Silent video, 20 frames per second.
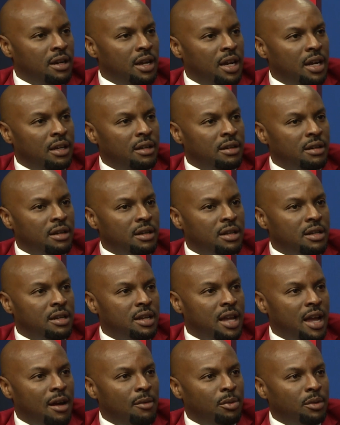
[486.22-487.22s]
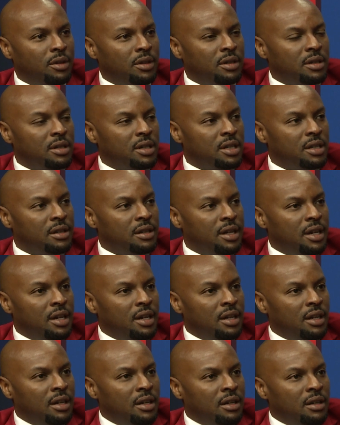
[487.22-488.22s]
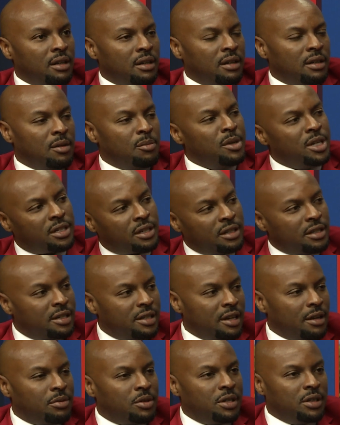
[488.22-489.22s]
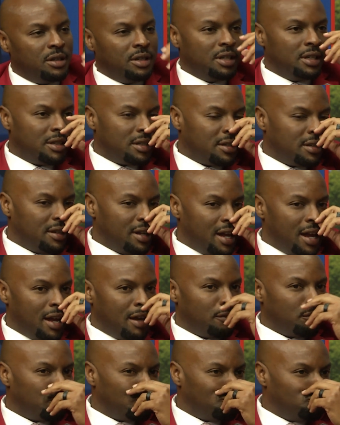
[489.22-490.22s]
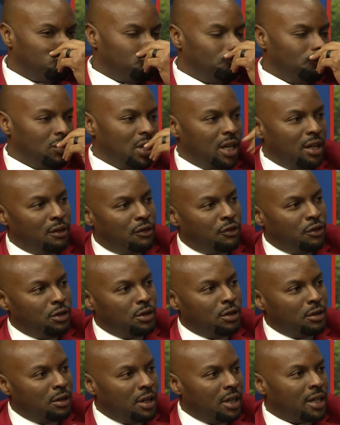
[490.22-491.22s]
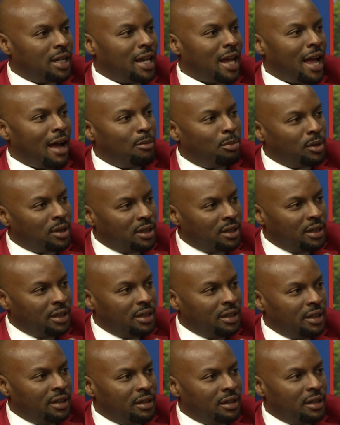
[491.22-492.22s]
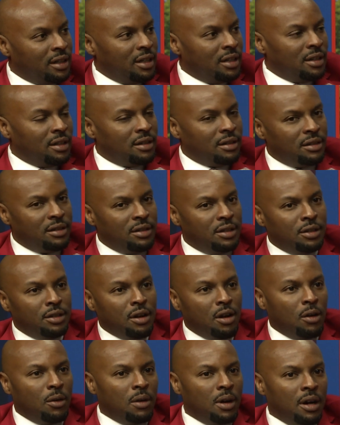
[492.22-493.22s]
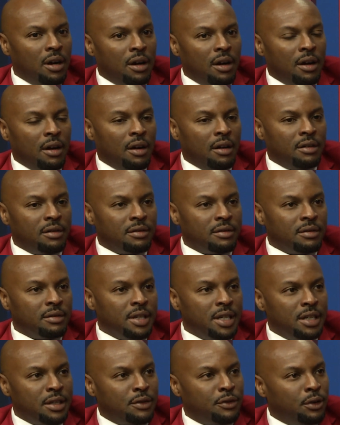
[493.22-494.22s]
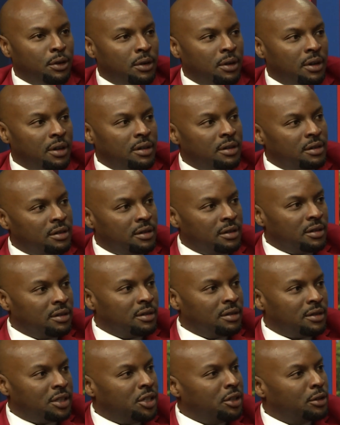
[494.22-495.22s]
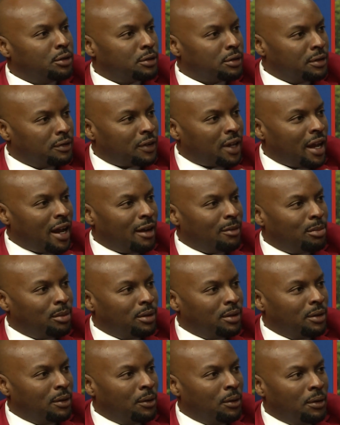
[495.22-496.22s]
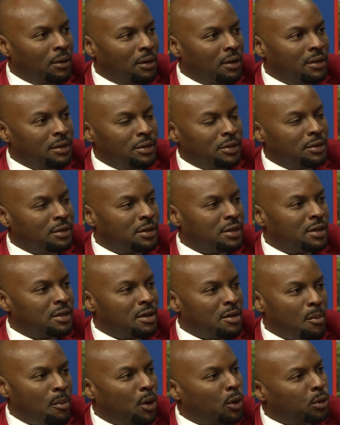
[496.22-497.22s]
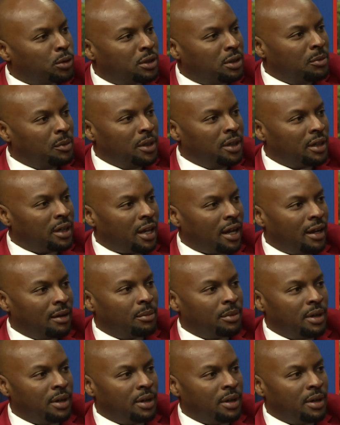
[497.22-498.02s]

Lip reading: And Kappa, the misconception is that if you're in Kappa League, it's for children of Kappa or you're supposed to be a Kappa.